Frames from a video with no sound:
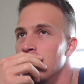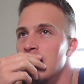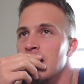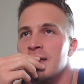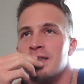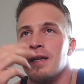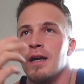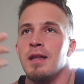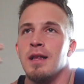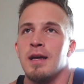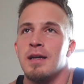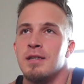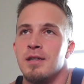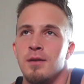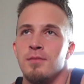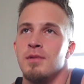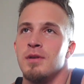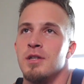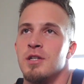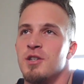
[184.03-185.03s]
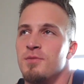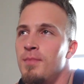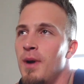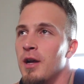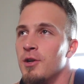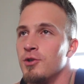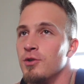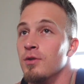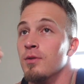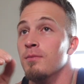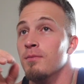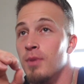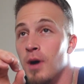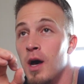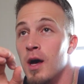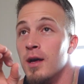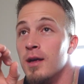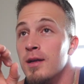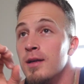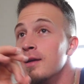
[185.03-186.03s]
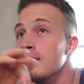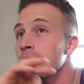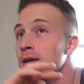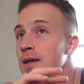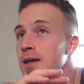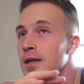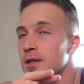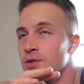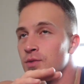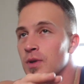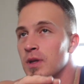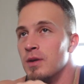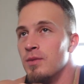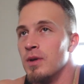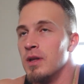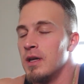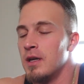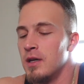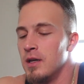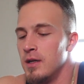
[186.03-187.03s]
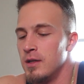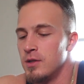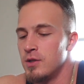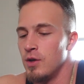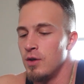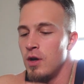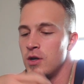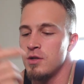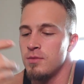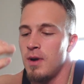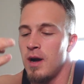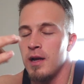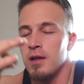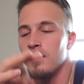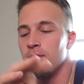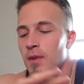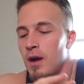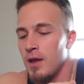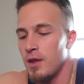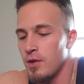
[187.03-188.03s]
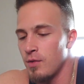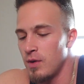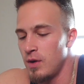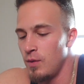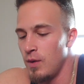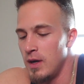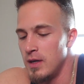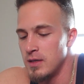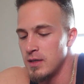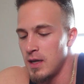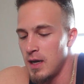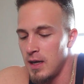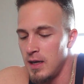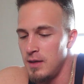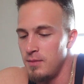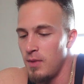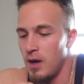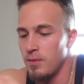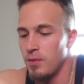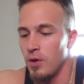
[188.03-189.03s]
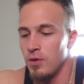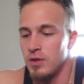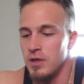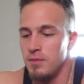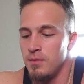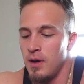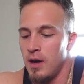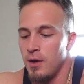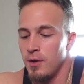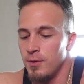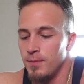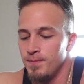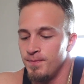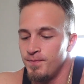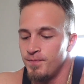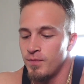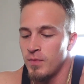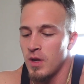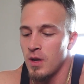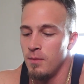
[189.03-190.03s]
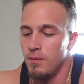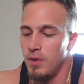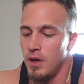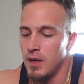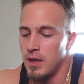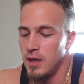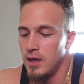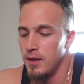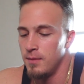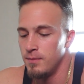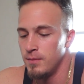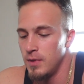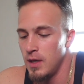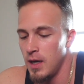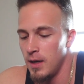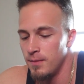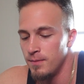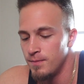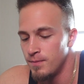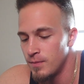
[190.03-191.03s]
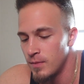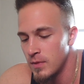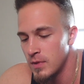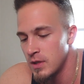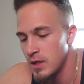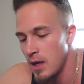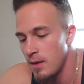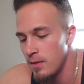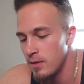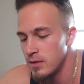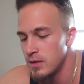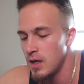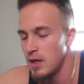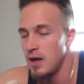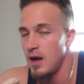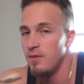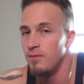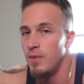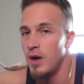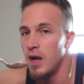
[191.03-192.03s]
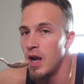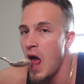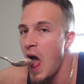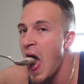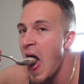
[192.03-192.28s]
It's not like something special, but it's really, really good. So those are my 3 ways that I eat my protein powder. But yeah, it's not half bad.